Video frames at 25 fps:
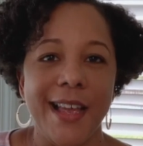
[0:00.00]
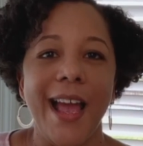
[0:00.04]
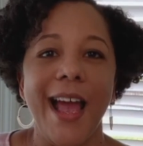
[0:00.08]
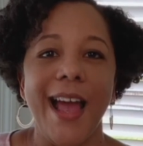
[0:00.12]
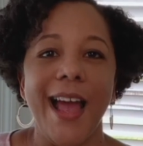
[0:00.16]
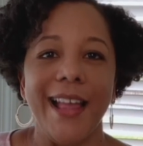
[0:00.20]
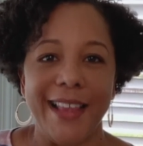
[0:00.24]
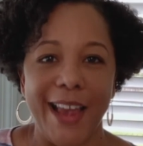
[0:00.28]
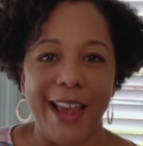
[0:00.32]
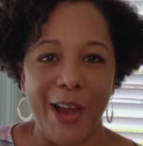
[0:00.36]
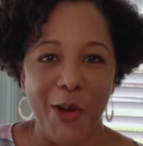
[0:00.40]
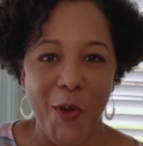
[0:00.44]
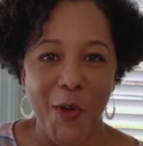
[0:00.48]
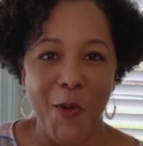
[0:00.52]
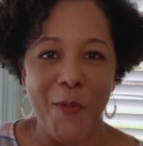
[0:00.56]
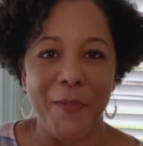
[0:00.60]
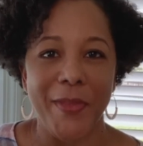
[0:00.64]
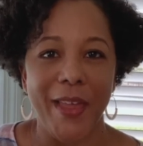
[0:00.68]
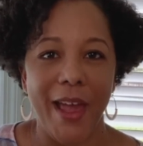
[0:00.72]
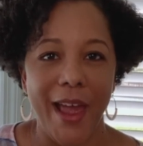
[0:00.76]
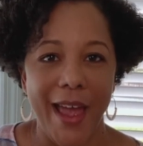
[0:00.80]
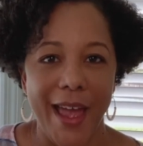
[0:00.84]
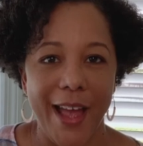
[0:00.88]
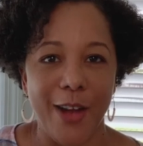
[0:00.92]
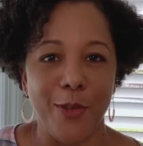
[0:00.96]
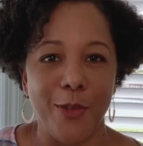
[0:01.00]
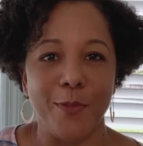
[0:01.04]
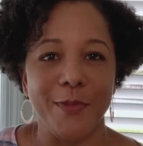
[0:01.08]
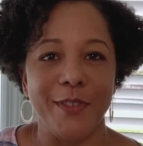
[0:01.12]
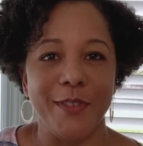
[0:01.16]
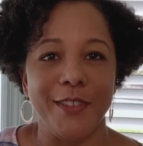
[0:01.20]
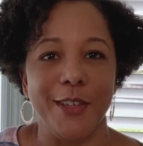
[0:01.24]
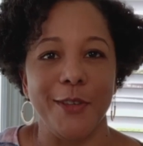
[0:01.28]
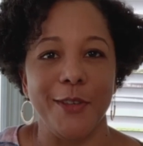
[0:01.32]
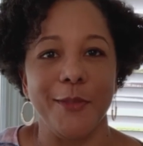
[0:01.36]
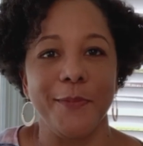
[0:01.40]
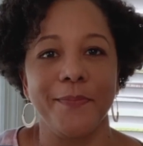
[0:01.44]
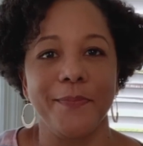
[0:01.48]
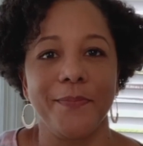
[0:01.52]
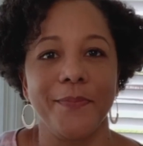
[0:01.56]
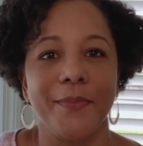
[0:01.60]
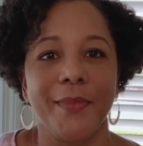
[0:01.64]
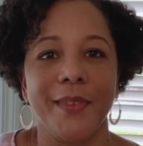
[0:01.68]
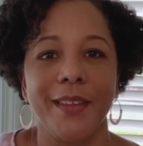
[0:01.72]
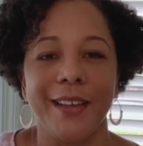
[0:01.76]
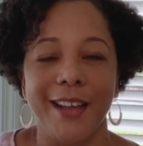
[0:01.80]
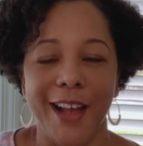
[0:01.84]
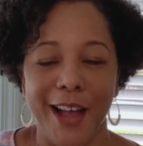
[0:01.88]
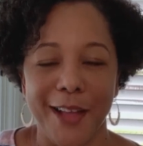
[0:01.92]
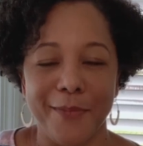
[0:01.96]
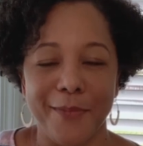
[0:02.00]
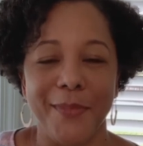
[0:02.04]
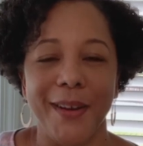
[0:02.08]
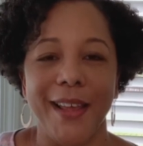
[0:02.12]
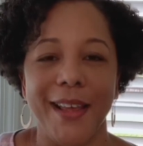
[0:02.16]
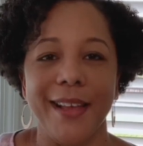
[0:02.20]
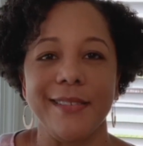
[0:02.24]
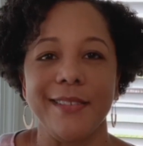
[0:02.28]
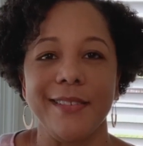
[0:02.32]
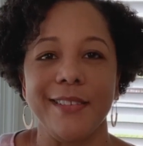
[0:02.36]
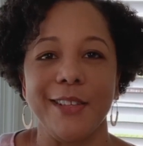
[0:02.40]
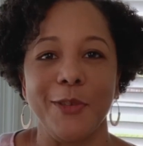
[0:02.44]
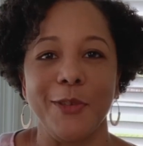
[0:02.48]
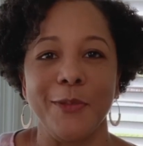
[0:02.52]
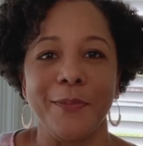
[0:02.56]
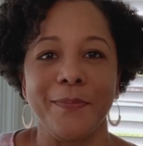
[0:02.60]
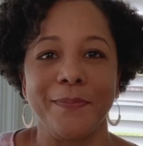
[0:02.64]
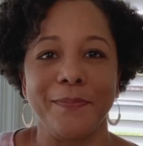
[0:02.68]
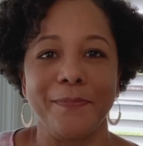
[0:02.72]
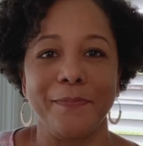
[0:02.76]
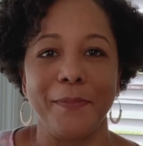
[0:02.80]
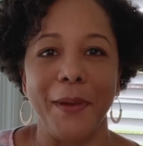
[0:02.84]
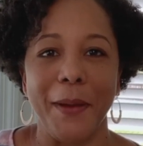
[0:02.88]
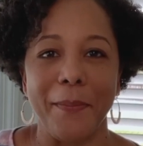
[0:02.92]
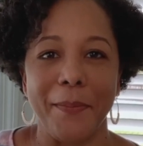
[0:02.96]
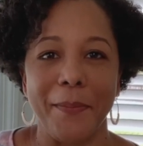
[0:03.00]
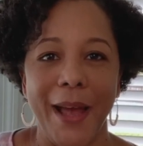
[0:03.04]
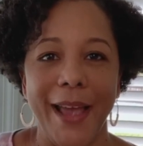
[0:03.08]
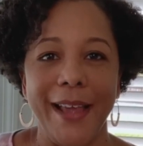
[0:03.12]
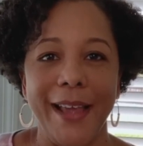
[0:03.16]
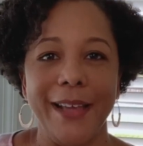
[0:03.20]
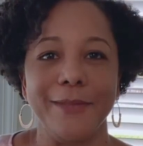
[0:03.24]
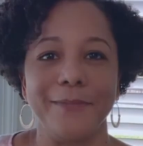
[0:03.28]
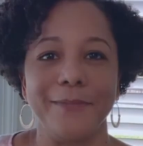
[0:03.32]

and I hope that helps you. God bless you. Bye-bye.